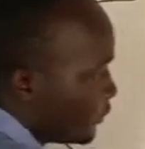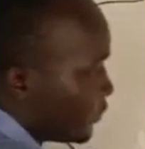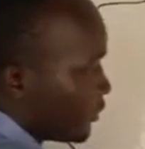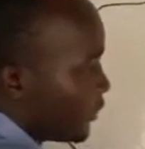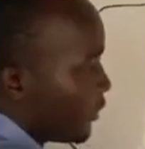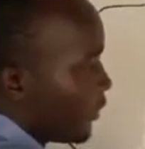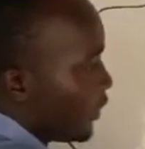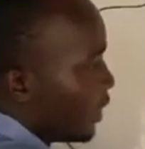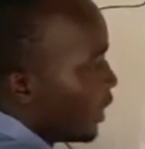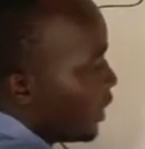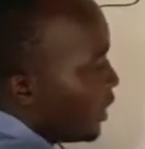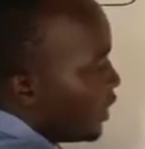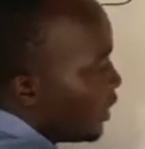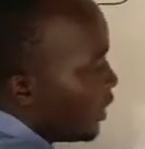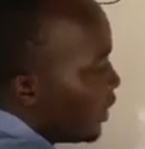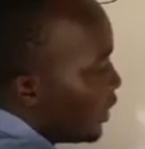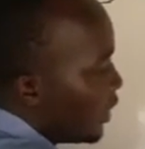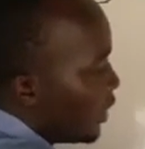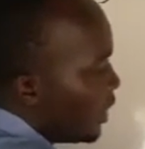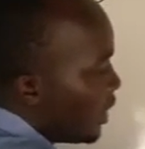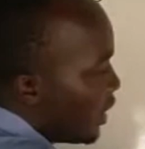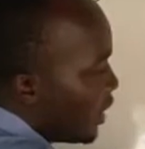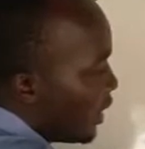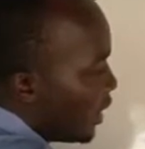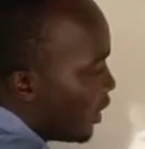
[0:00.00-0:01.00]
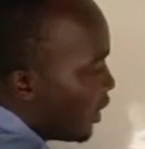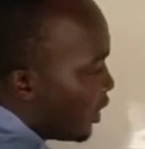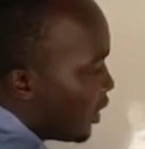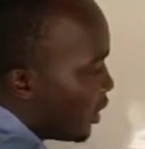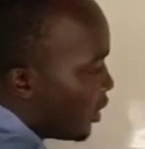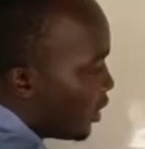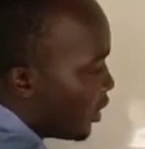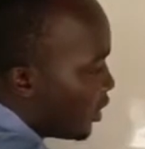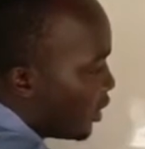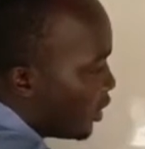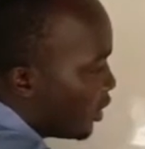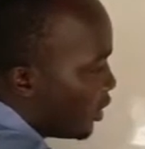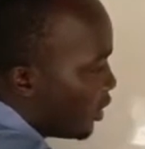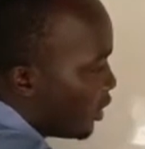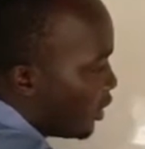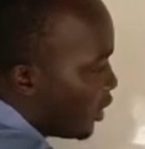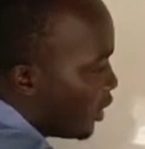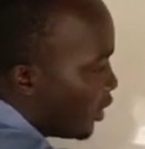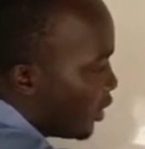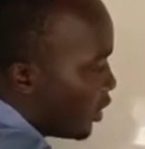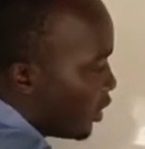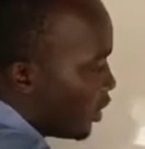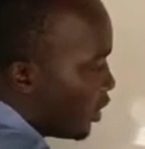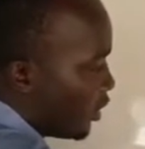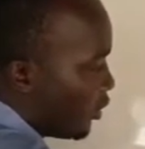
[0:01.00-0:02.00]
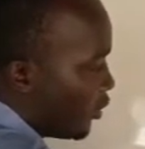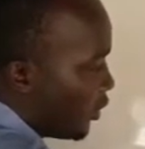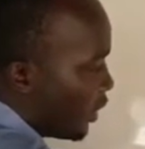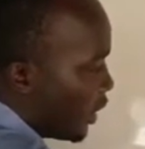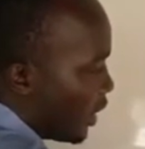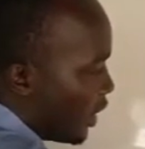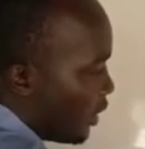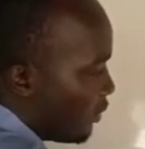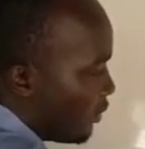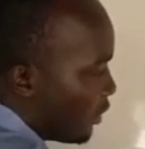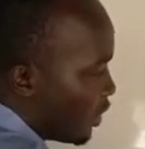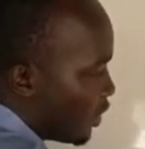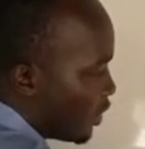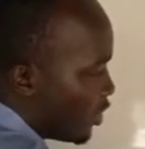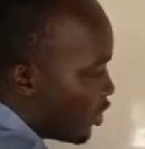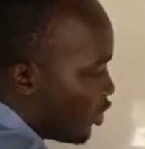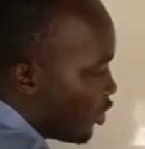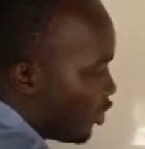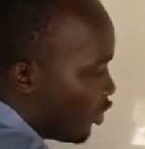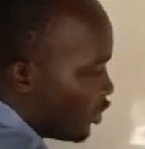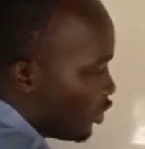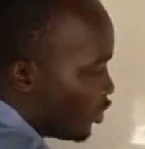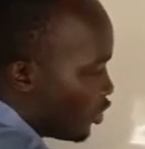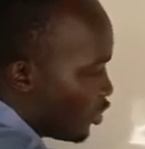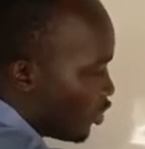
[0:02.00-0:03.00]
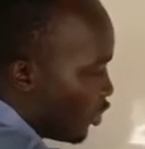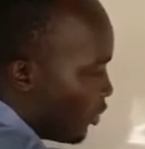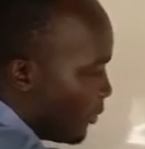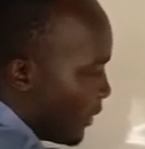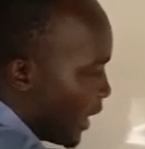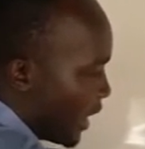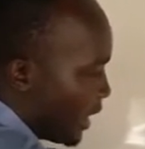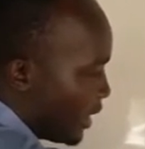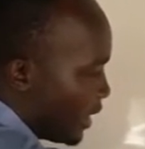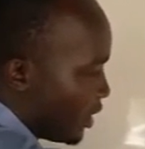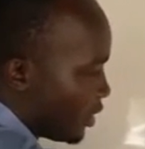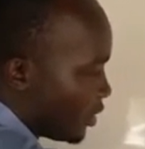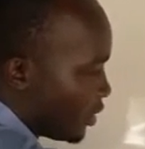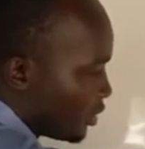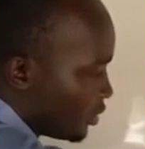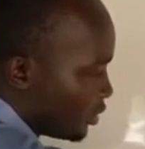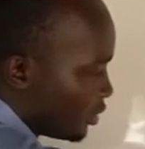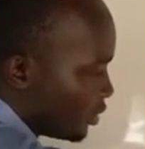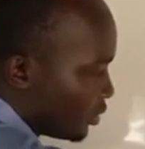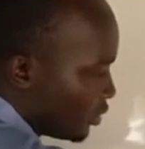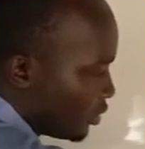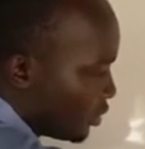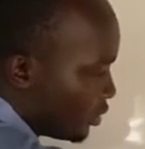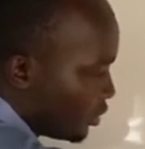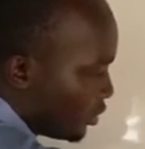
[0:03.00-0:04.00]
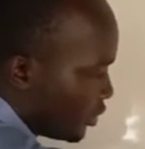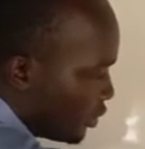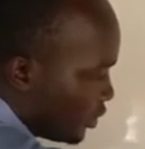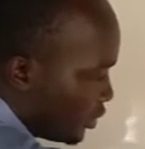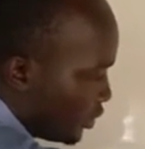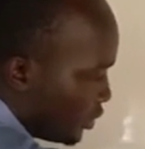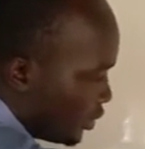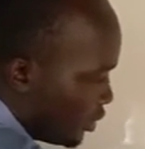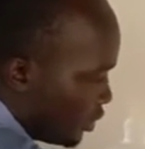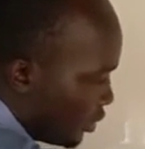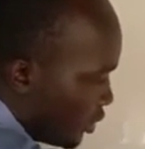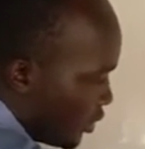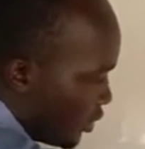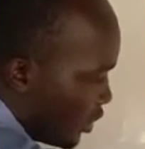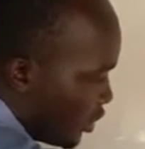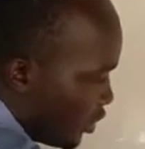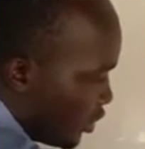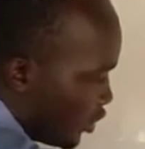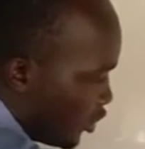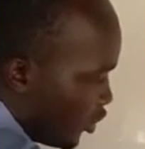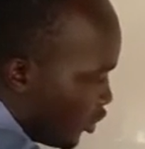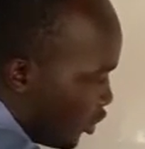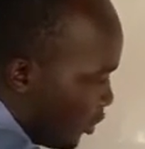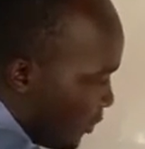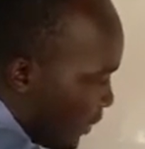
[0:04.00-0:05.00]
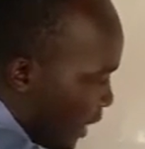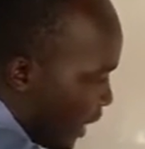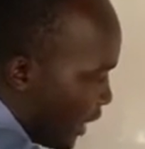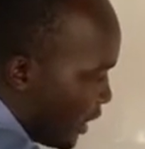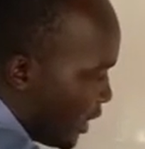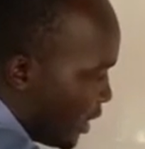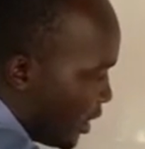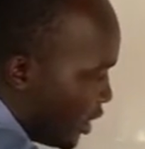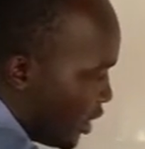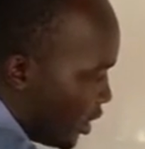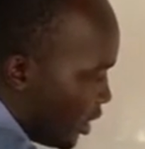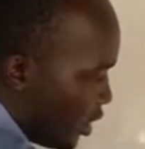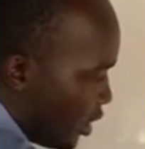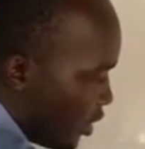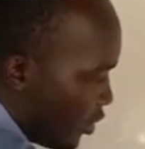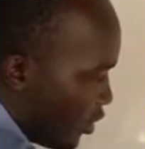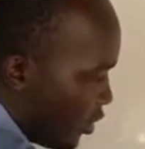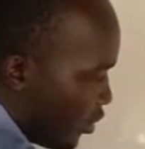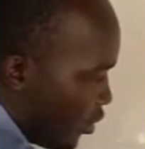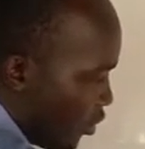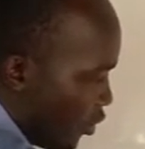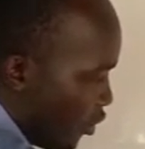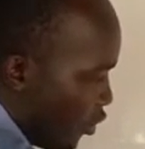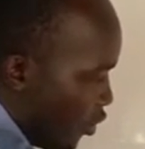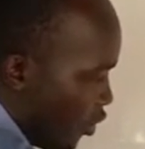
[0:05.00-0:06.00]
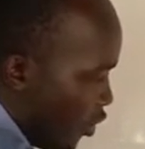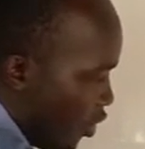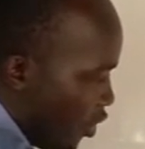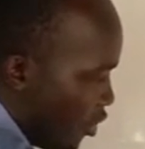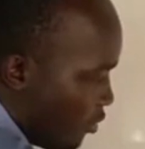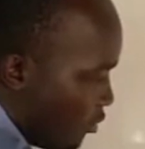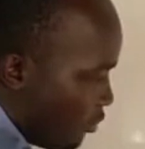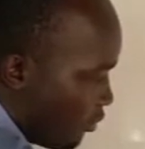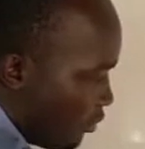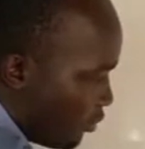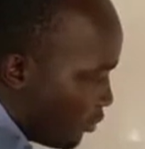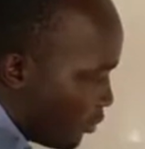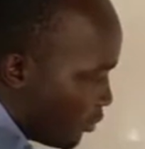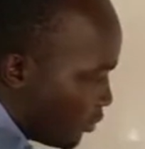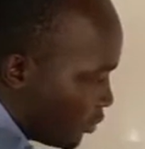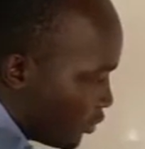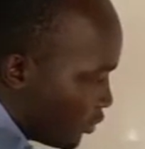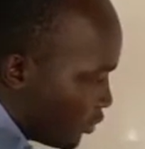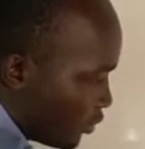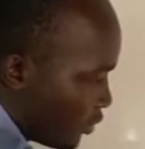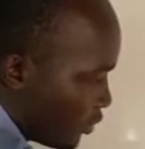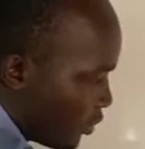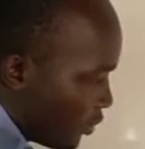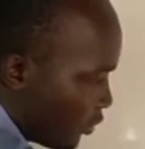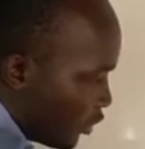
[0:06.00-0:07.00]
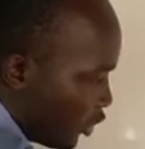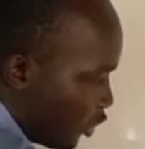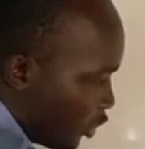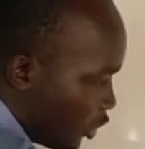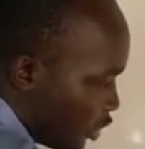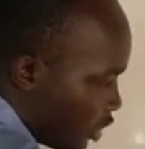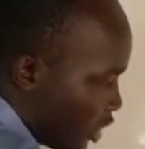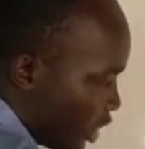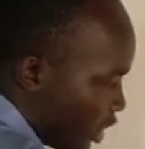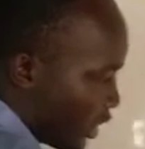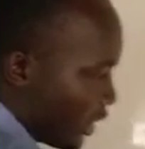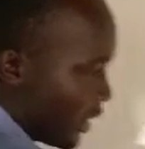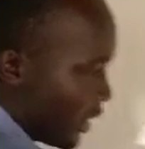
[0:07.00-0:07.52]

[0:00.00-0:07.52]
Then here we have what we call Somali. Somali warm ocean